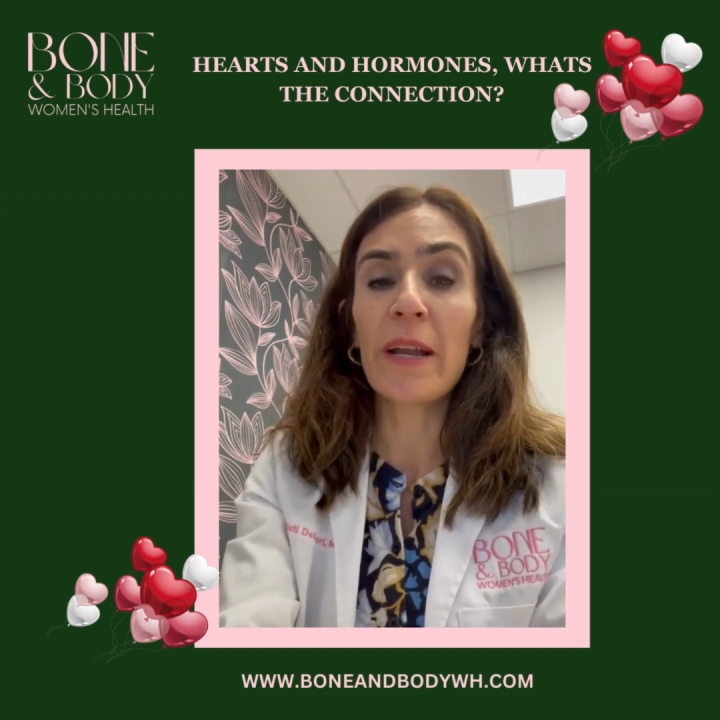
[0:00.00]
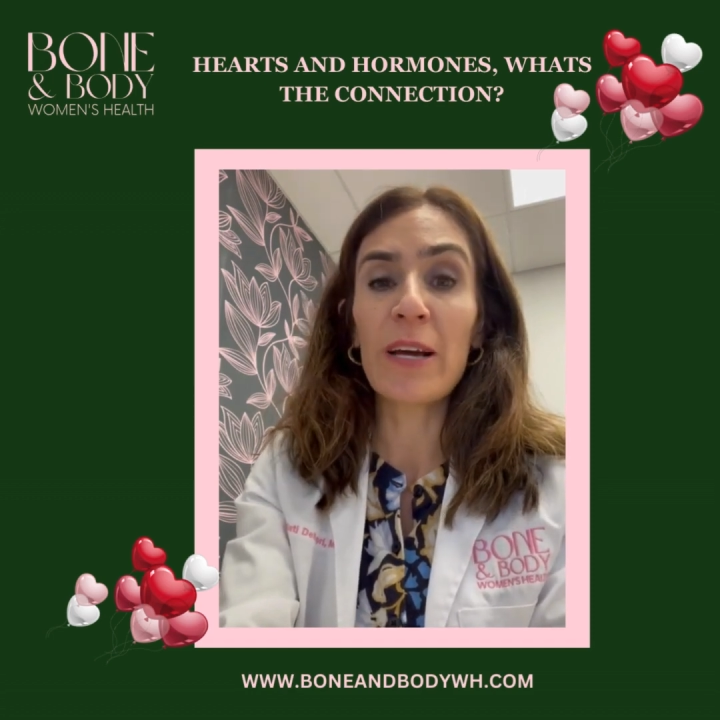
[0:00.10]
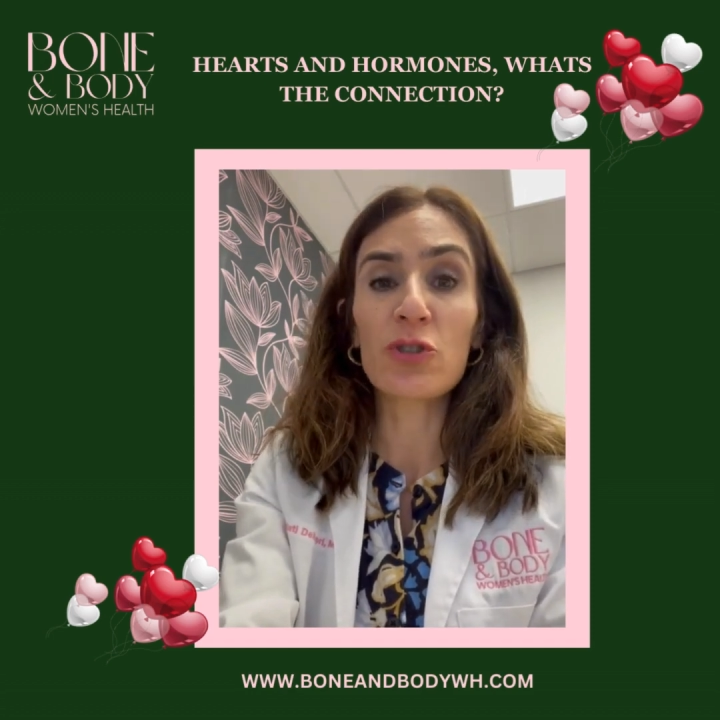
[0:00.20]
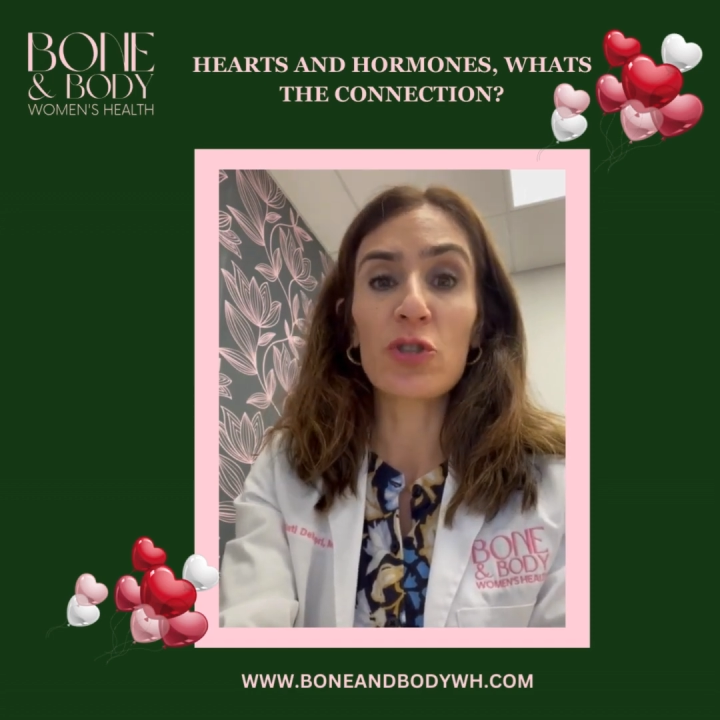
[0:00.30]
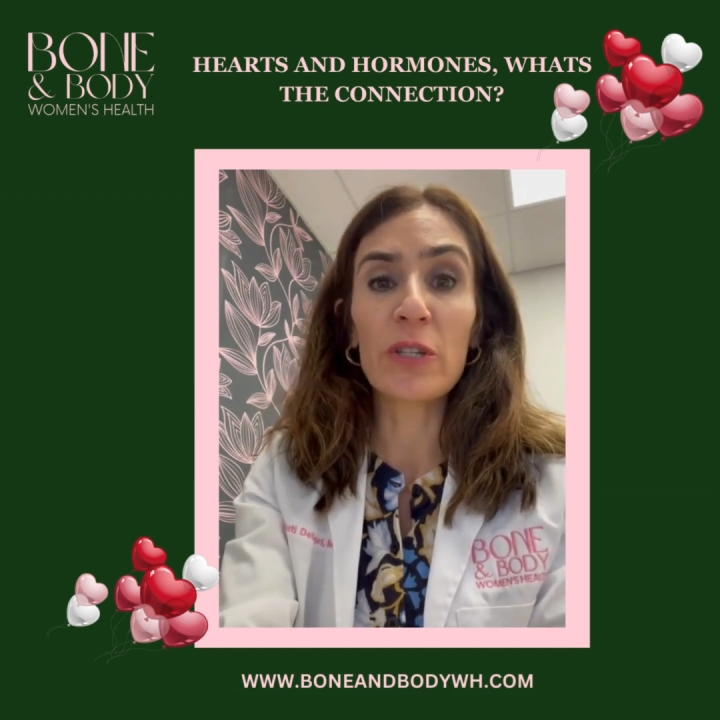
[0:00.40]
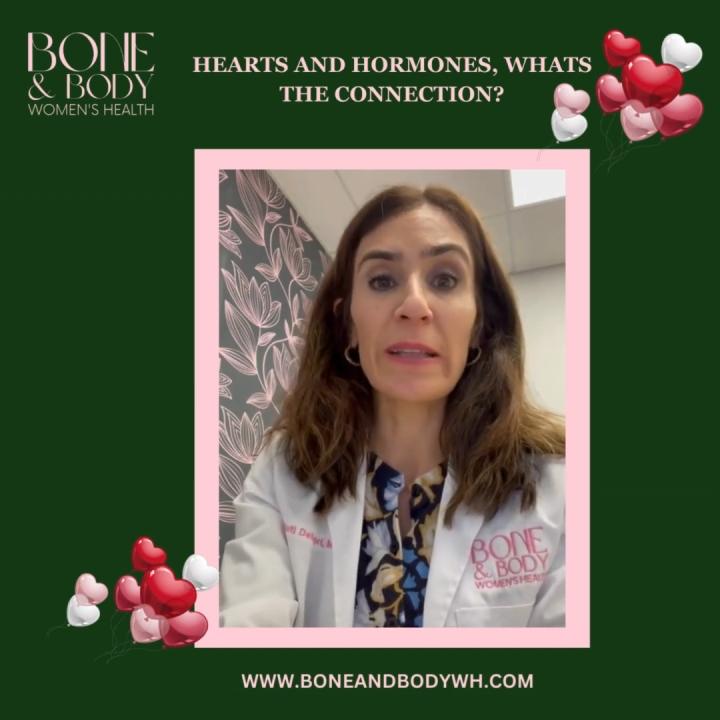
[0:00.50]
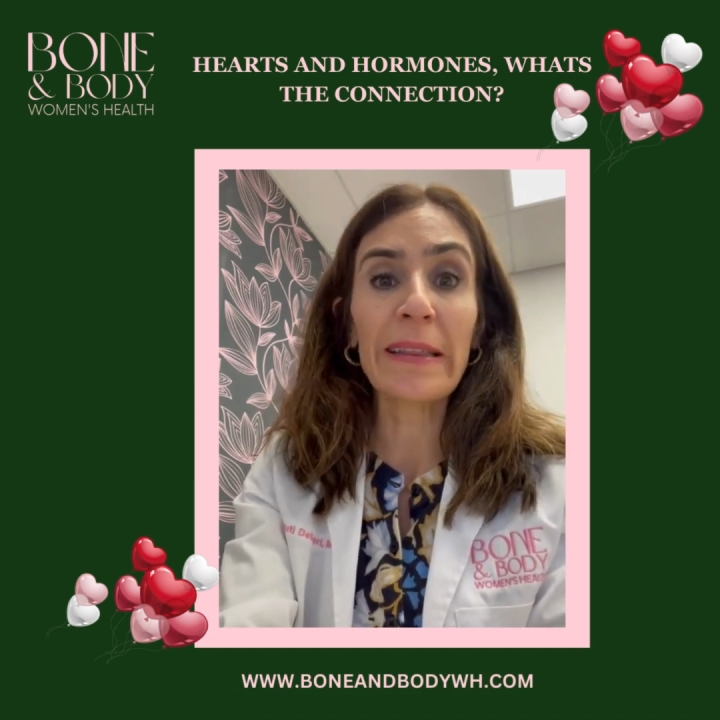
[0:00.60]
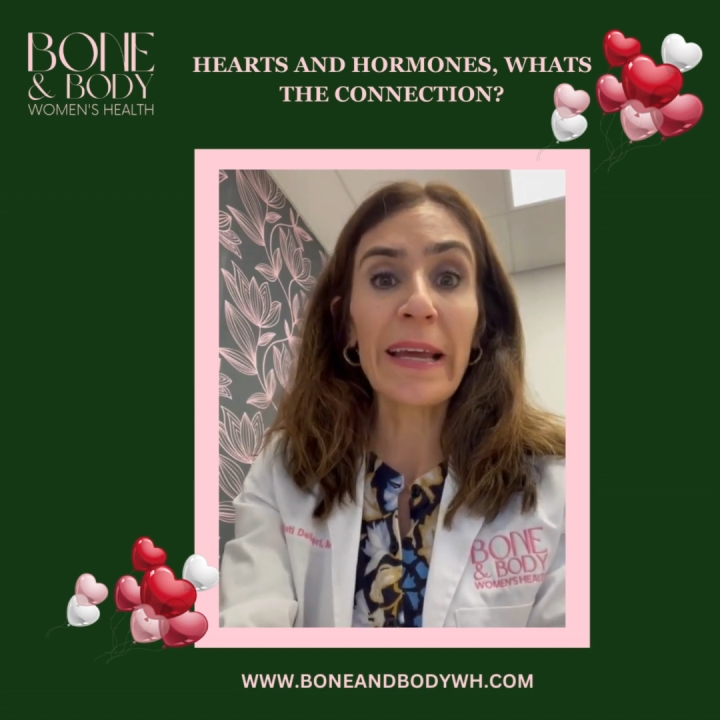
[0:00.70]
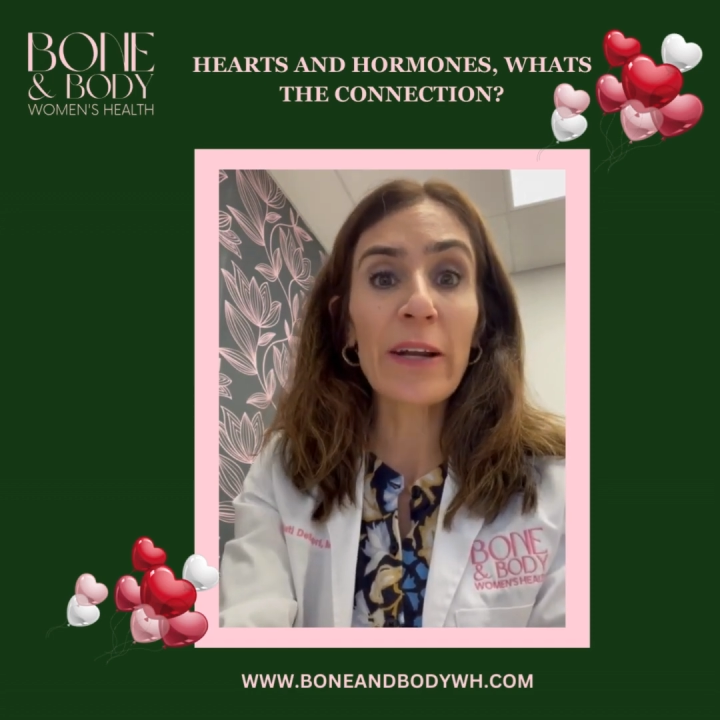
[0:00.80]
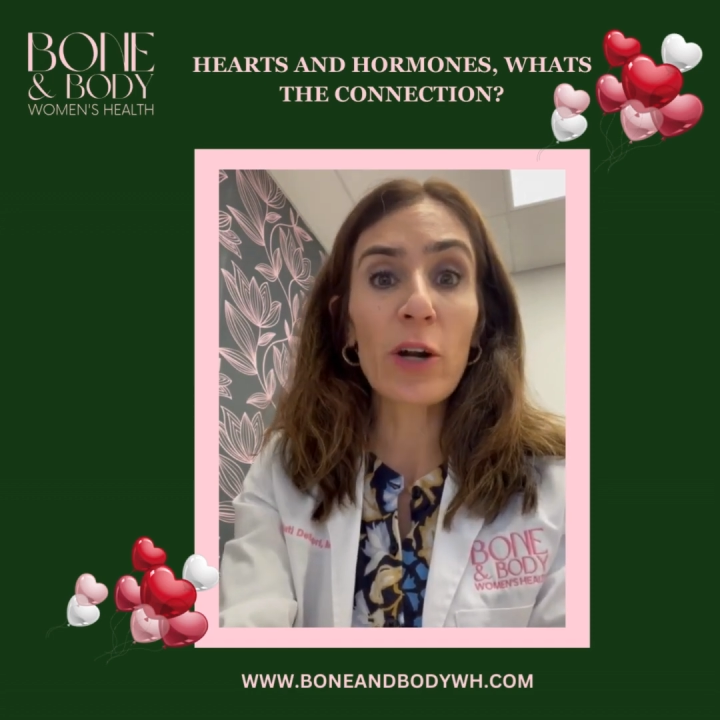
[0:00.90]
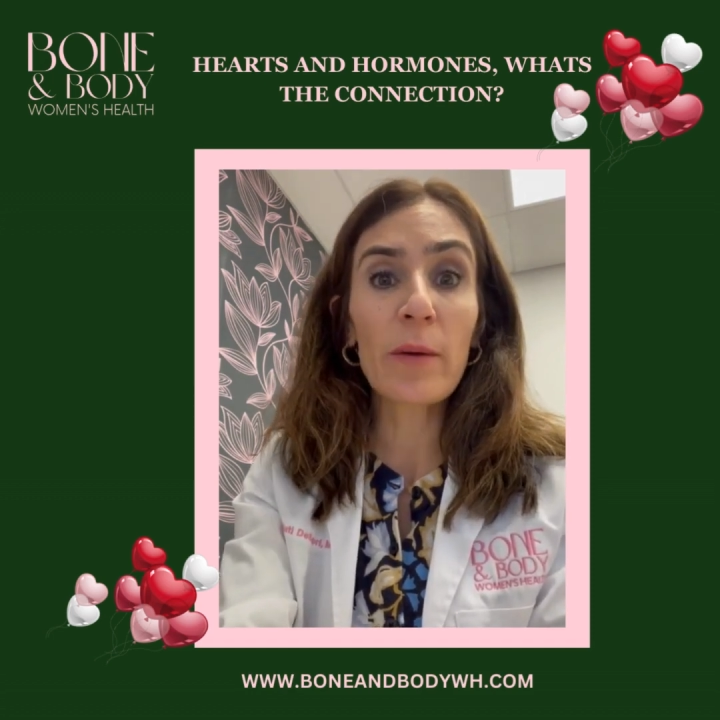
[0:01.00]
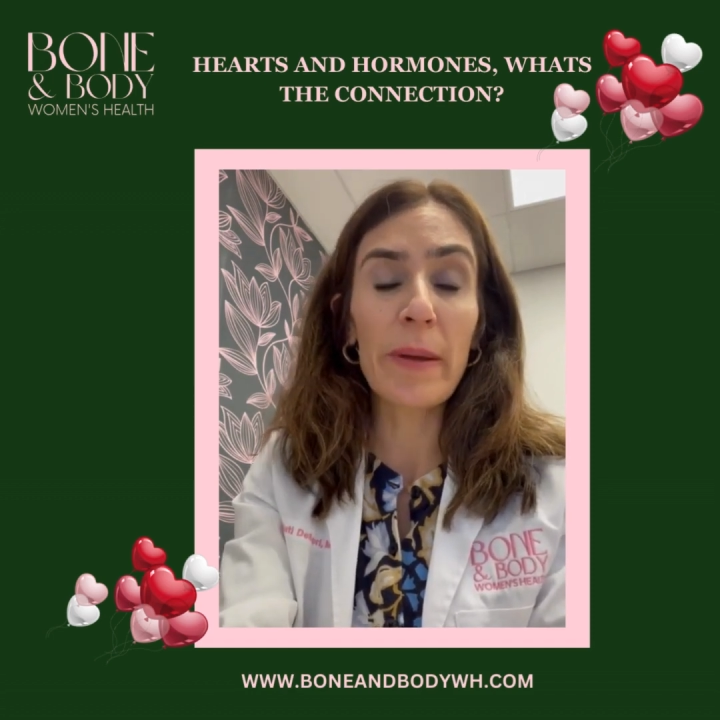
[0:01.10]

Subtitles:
estrogen later,